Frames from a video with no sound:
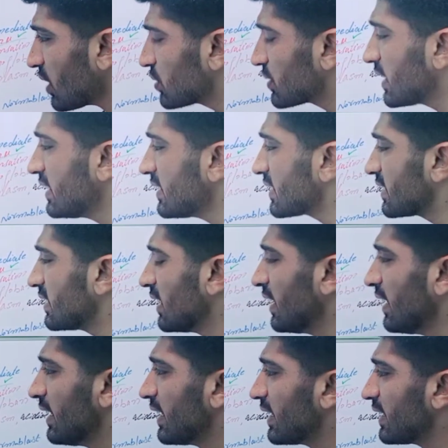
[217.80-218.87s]
Since
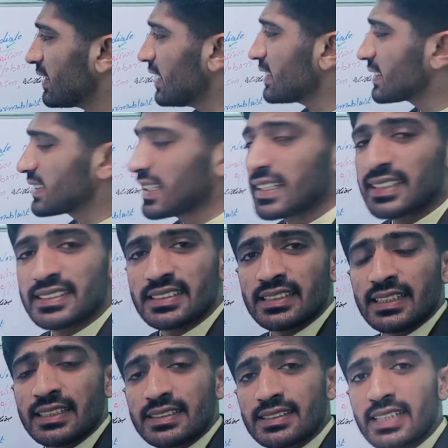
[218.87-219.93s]
in this stage,
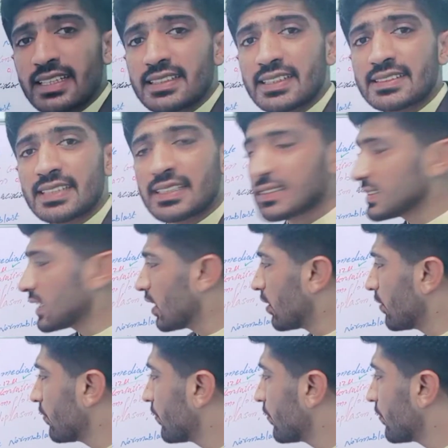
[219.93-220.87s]
synthesis of